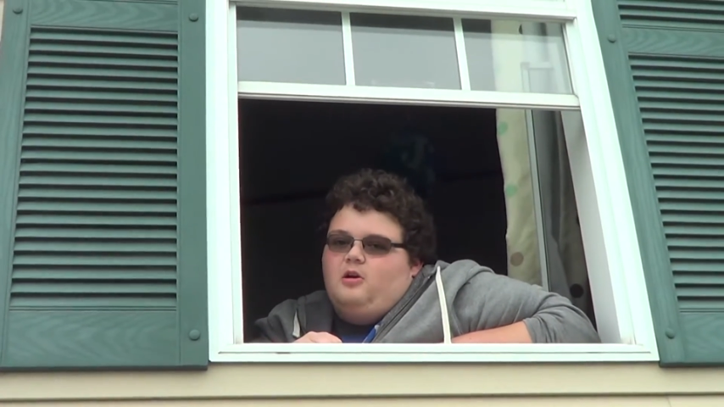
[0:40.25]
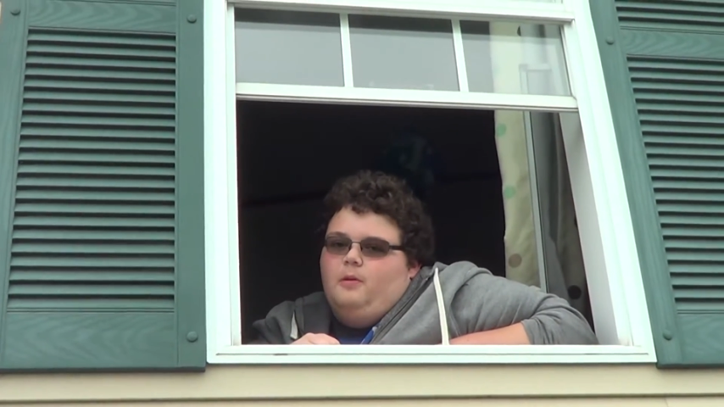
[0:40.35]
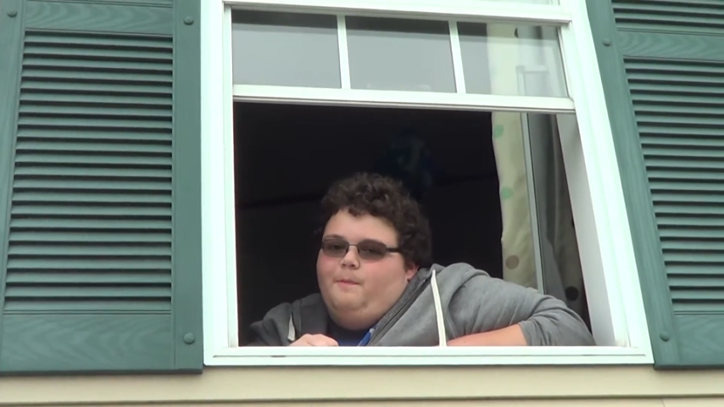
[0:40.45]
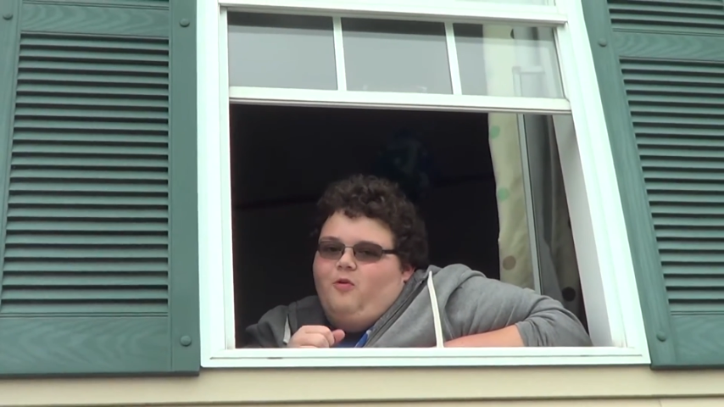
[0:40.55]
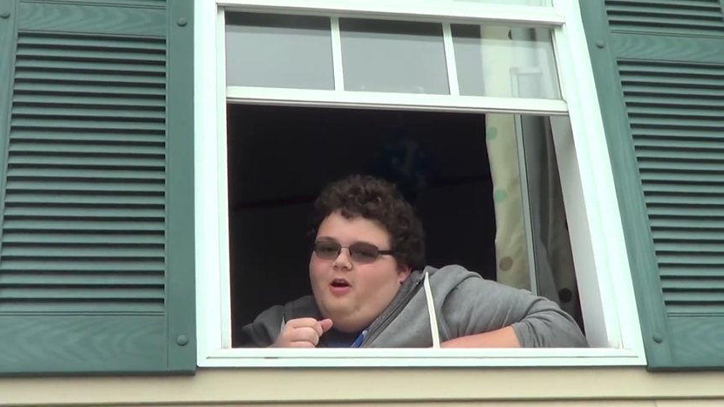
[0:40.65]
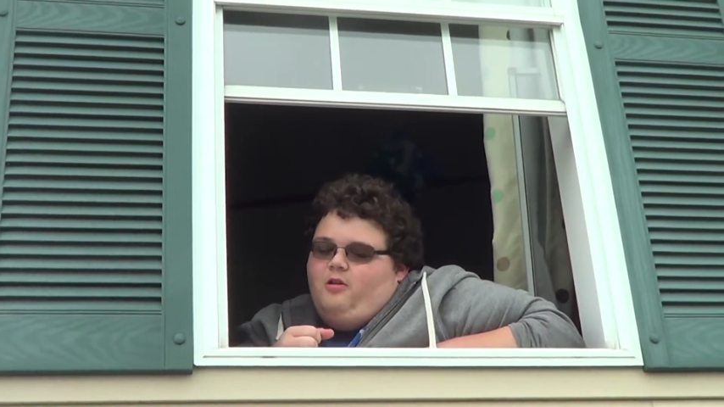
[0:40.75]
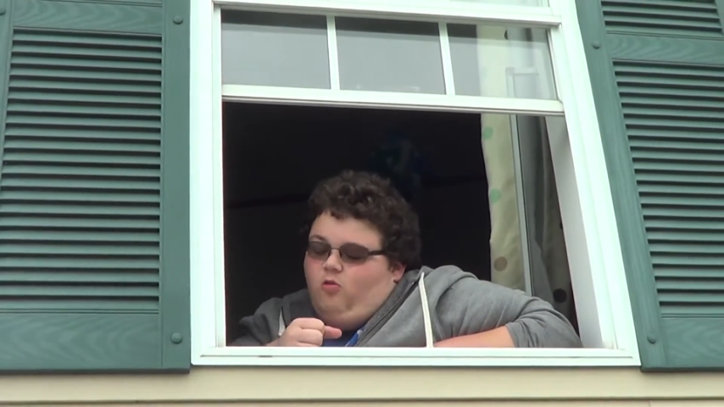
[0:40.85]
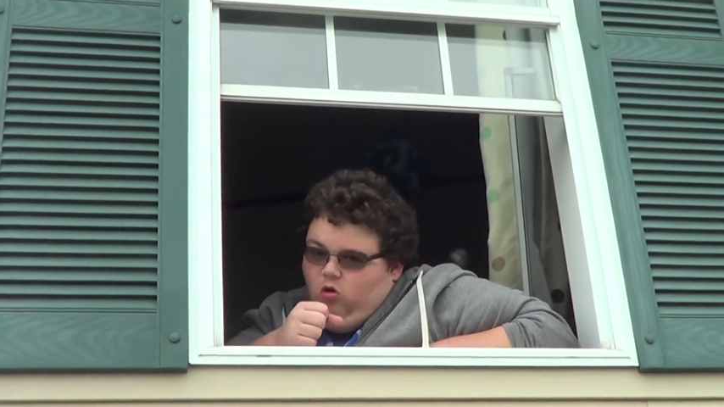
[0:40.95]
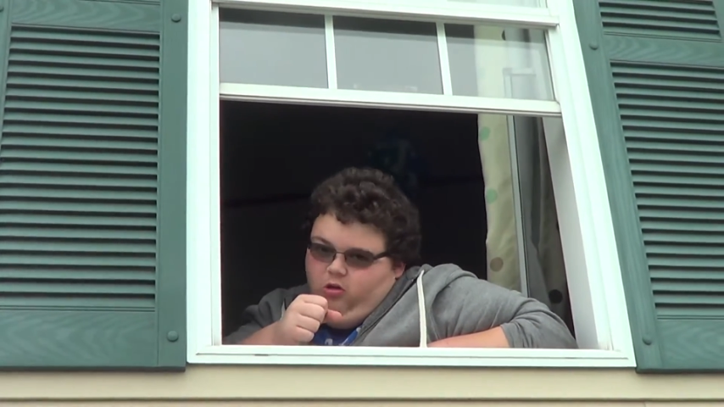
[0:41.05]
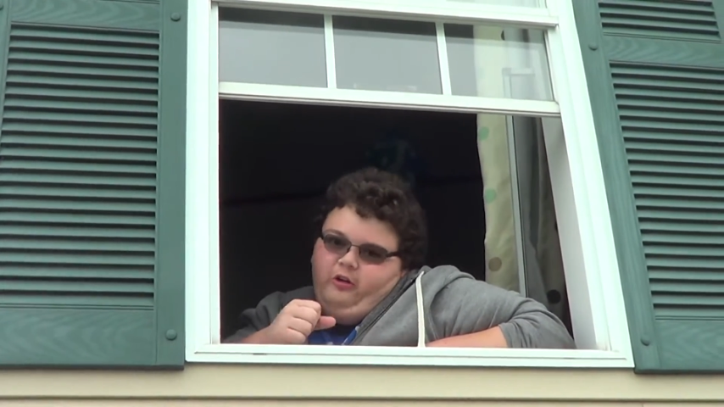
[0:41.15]
good boy.
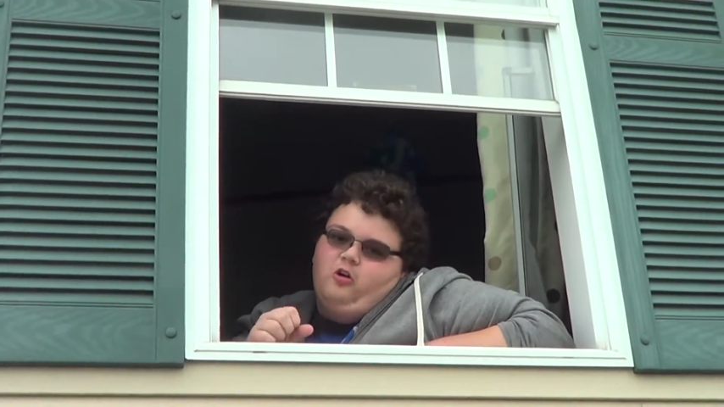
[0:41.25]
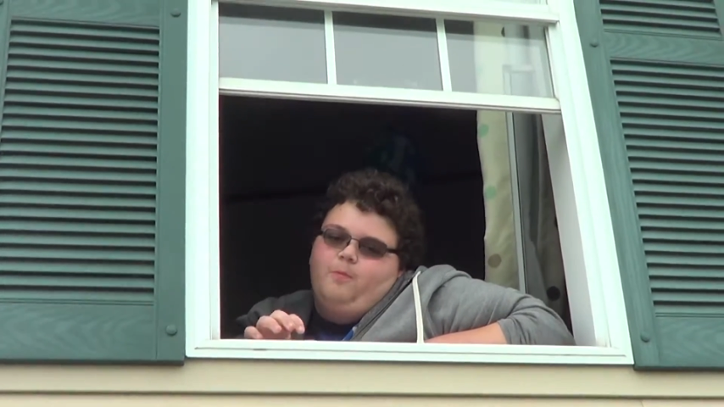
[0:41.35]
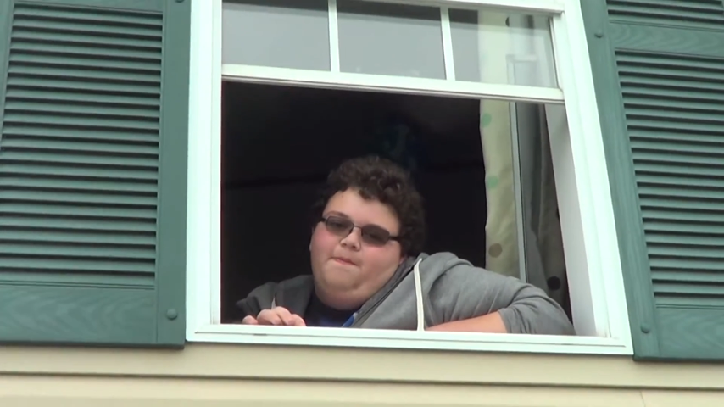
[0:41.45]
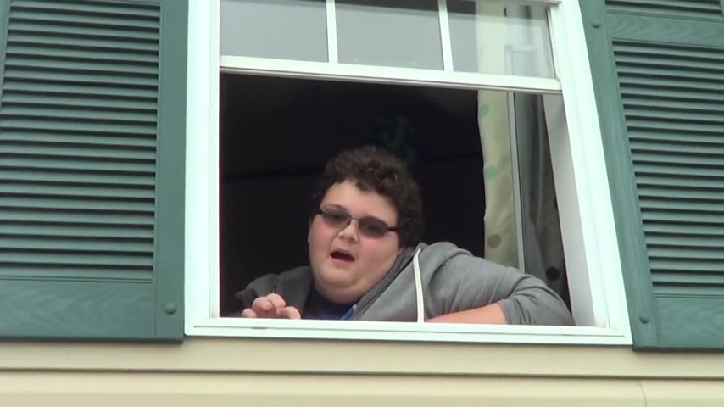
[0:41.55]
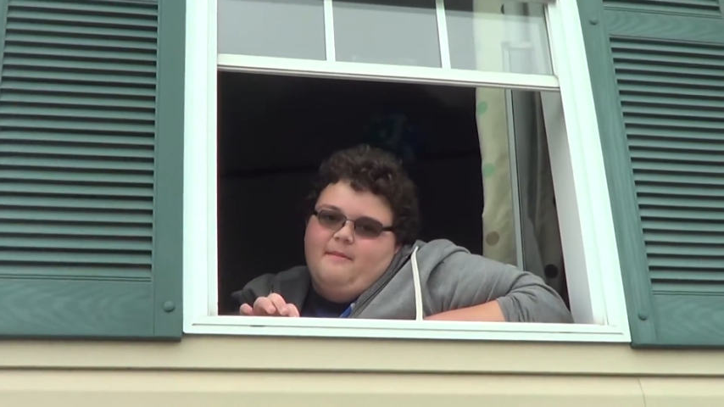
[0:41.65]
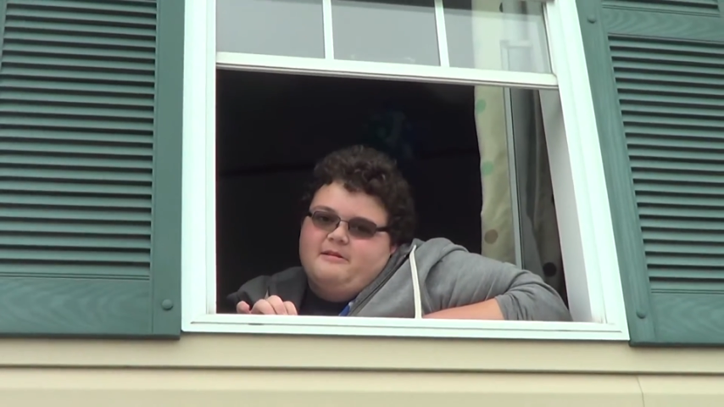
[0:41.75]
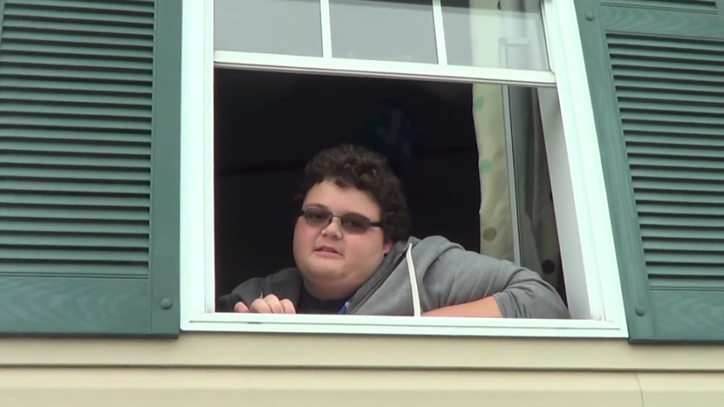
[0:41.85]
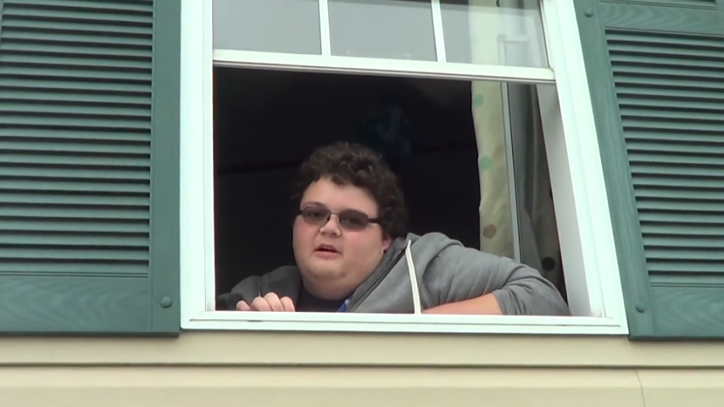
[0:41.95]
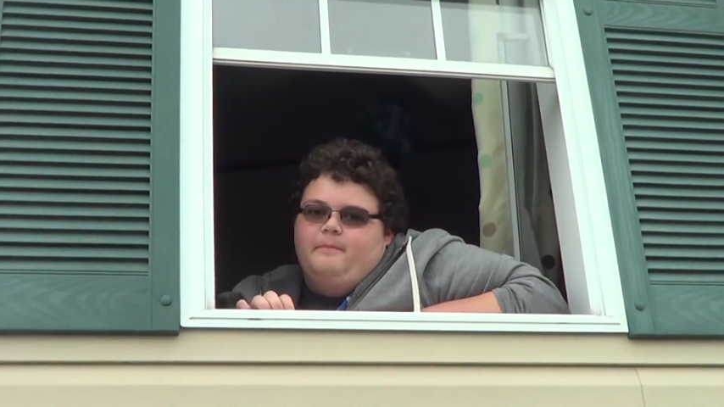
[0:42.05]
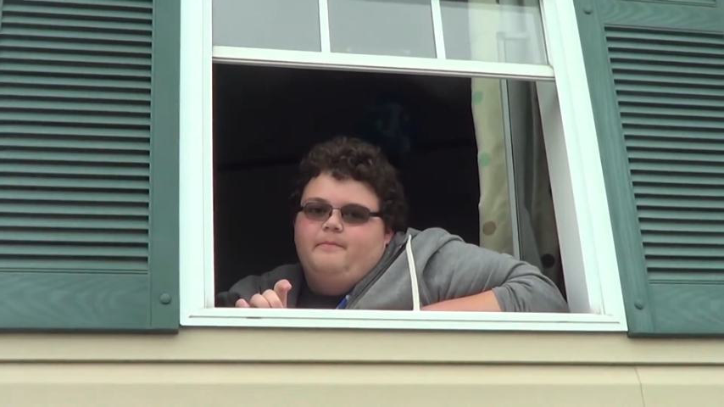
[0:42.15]
Go buy me
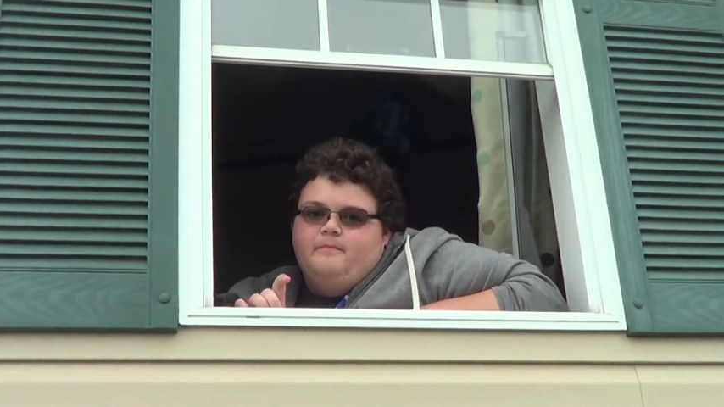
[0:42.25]
some.